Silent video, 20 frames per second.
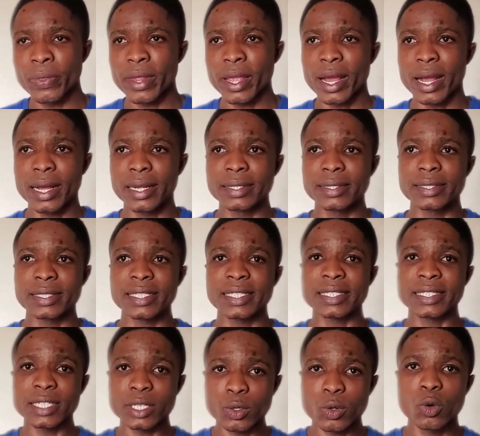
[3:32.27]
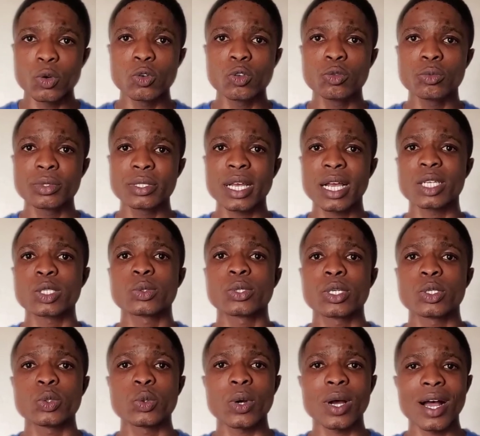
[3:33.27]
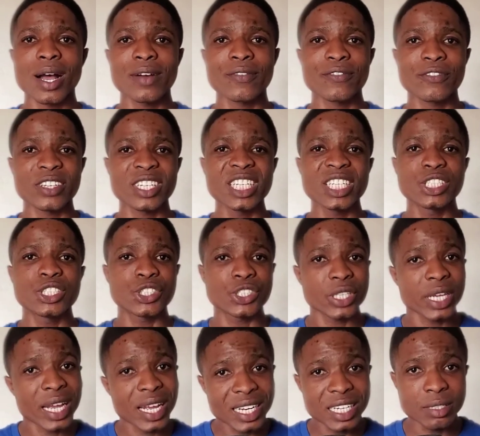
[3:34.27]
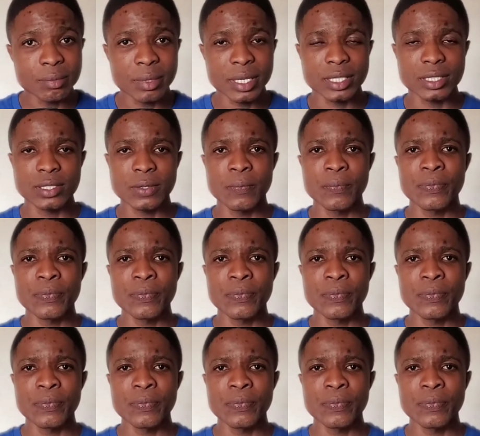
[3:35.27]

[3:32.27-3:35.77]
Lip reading: and in the columns that's where you have each element.